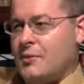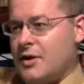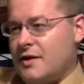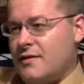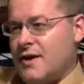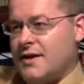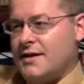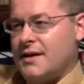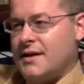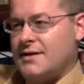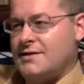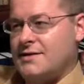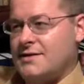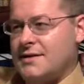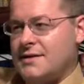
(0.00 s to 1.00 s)
But in that
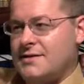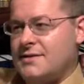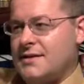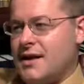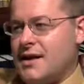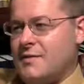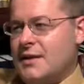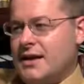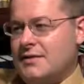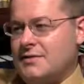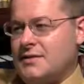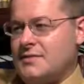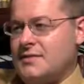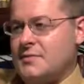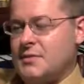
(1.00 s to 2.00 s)
case, Islam
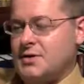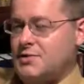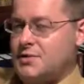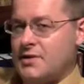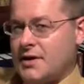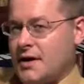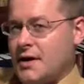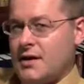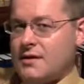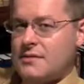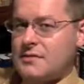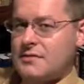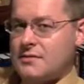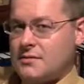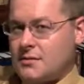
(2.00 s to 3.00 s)
isn't submission to God.
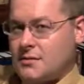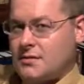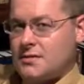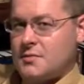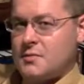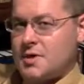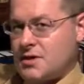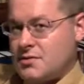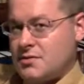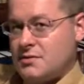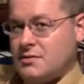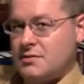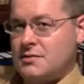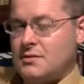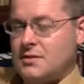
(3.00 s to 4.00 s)
It's
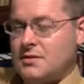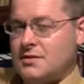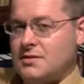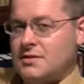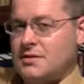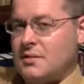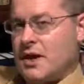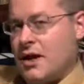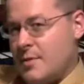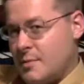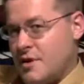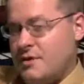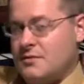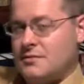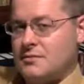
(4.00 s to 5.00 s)
submission to
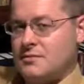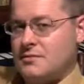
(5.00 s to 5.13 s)
Muhammad.